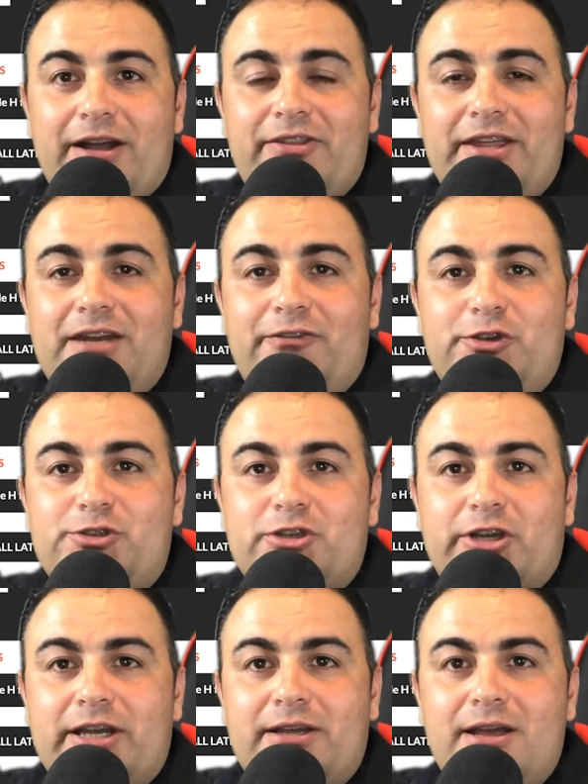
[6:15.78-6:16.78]
on the interview
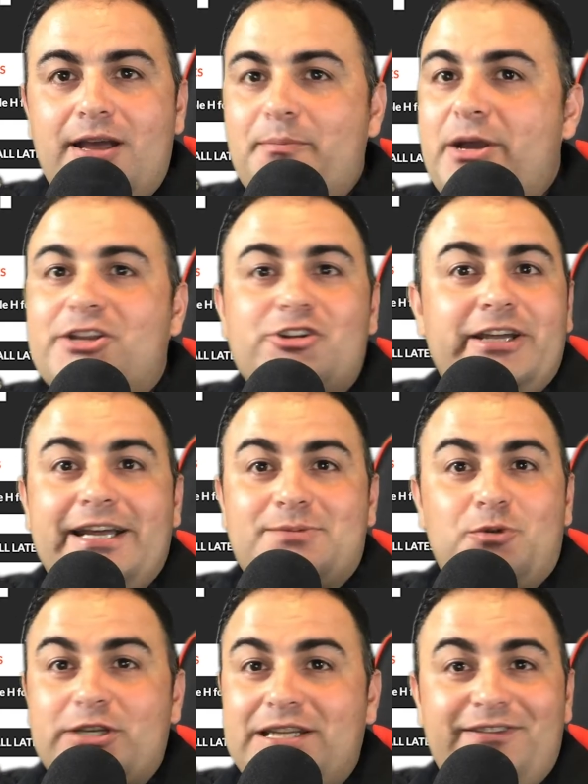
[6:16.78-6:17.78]
circuit. Make sure he gets
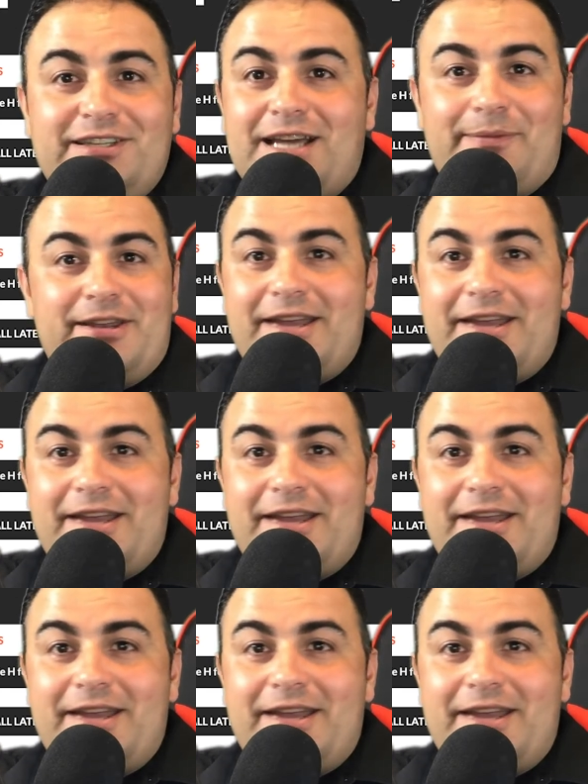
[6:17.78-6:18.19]
more TV time than